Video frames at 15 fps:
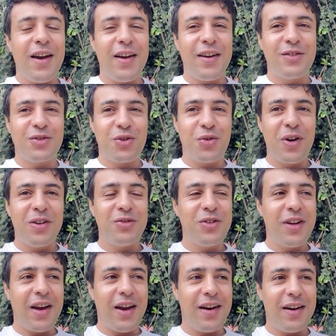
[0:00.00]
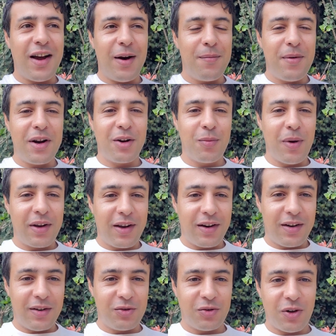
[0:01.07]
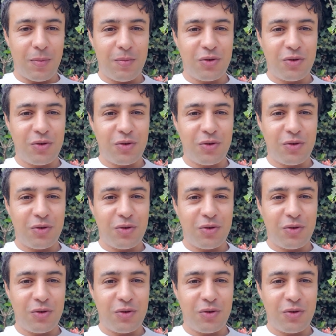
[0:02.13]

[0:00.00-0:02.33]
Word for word: it's crazy, and I'm not making this up.